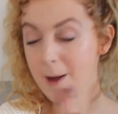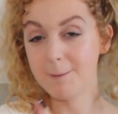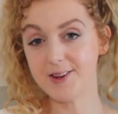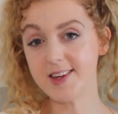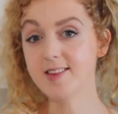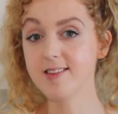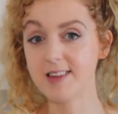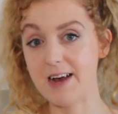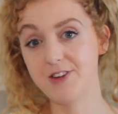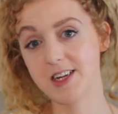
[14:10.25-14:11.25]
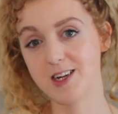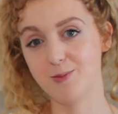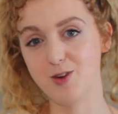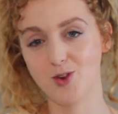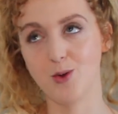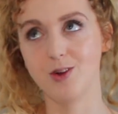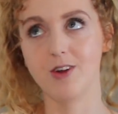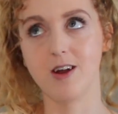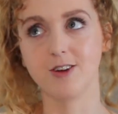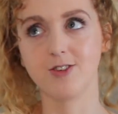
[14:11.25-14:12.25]
But this is definitely gonna be sold
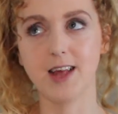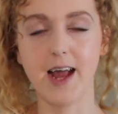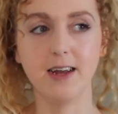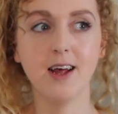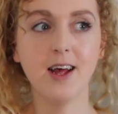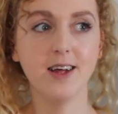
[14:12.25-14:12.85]
on our site